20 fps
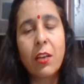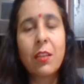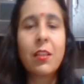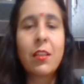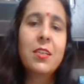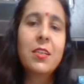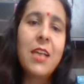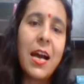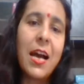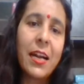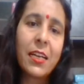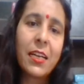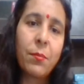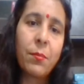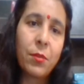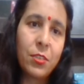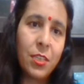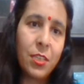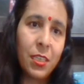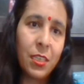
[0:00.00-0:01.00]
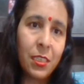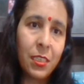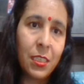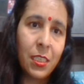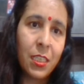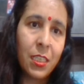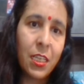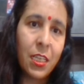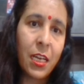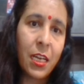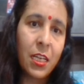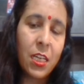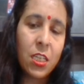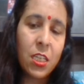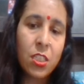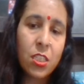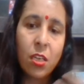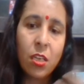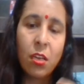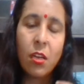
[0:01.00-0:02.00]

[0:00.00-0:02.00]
the data presented it, and it's